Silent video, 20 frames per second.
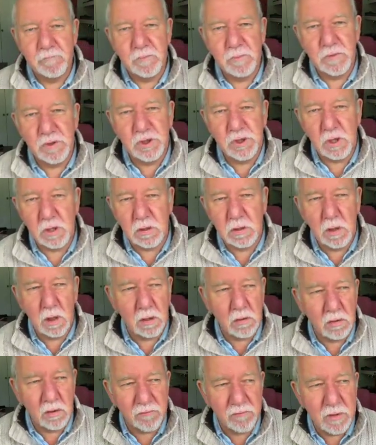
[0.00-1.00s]
John
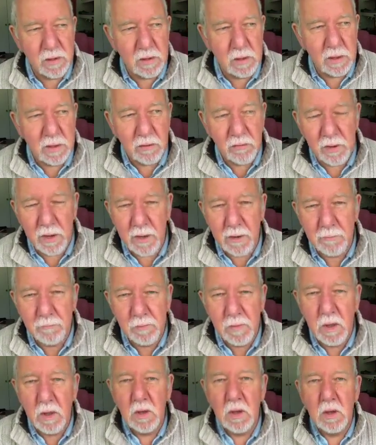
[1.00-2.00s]
Longcroft-Neal here again
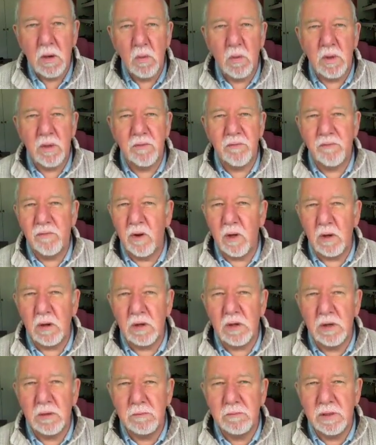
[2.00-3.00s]
with vlog
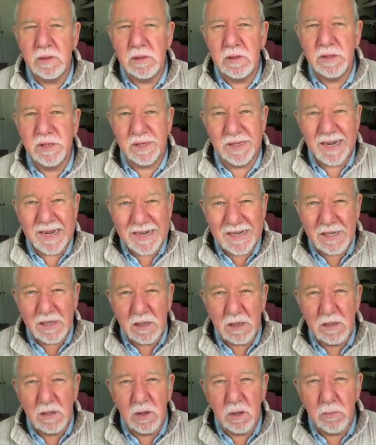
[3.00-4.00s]
number 6,
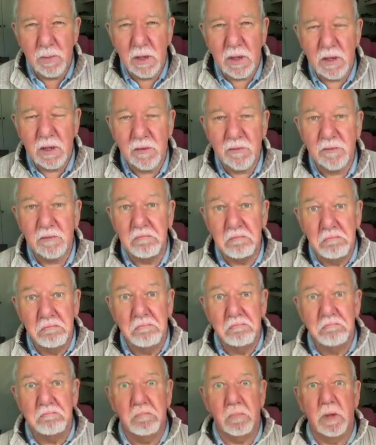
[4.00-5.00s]
I do believe.
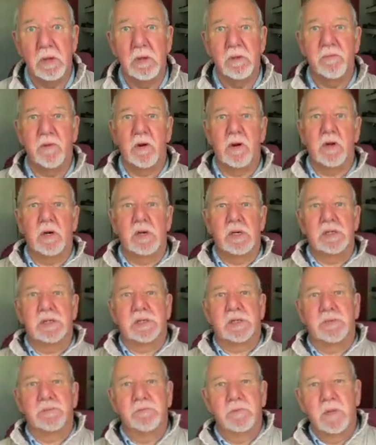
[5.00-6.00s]
Very
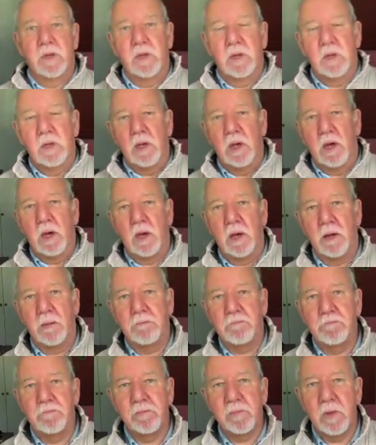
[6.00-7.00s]
nice.
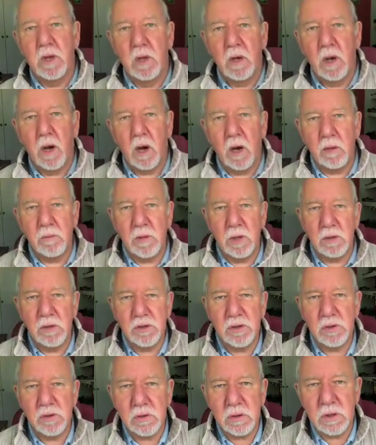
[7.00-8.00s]
I'm going to
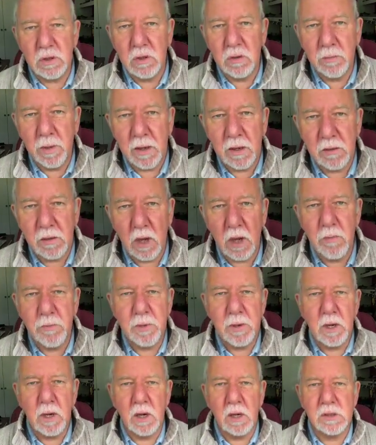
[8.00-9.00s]
talk to you about open
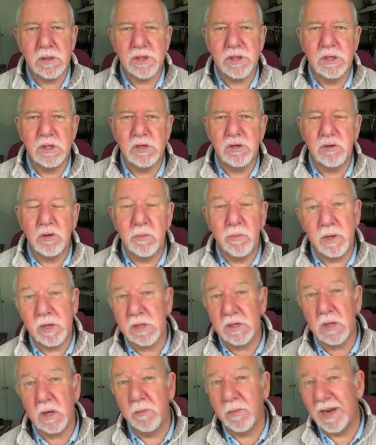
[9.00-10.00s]
heart surgery
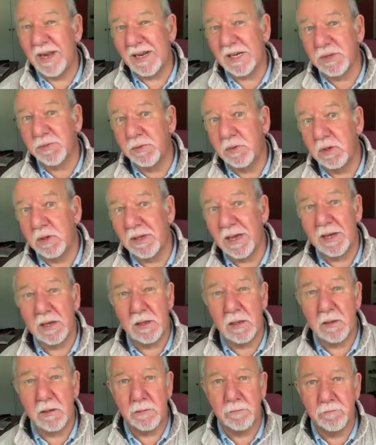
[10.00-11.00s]
because I'm an expert at
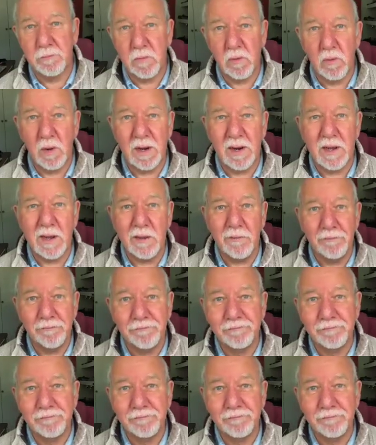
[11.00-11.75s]
it. Ready?